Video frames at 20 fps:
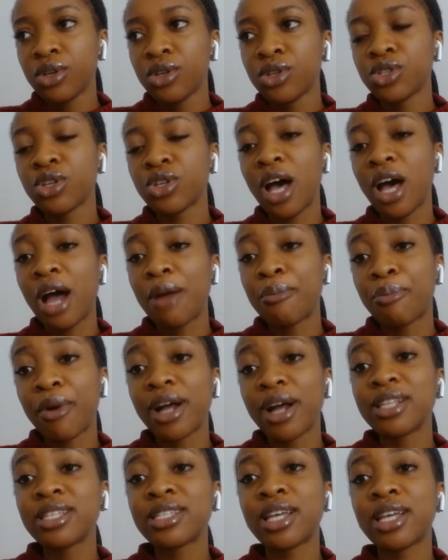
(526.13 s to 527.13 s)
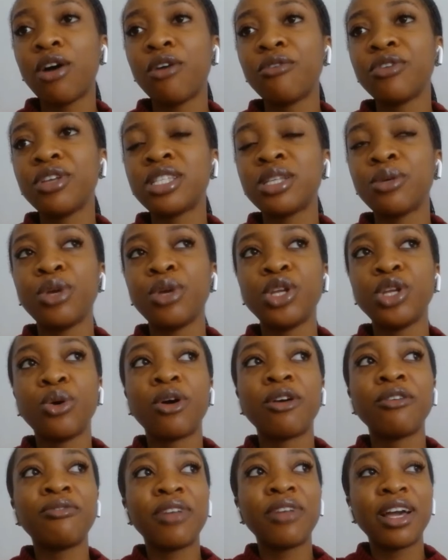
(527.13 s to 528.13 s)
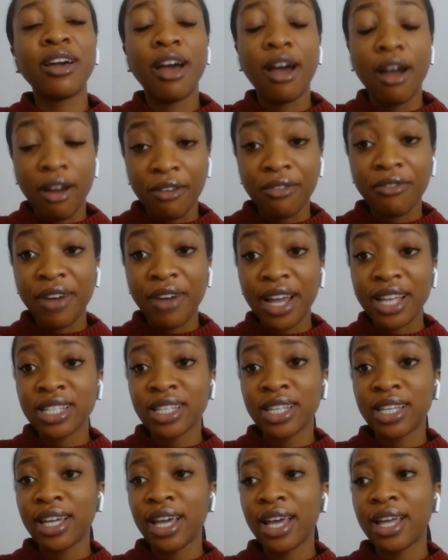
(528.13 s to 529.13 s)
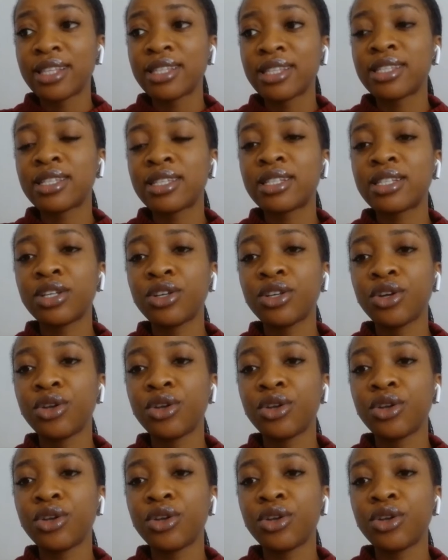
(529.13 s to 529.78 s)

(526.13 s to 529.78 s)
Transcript: So brands that obviously we know are fighting against,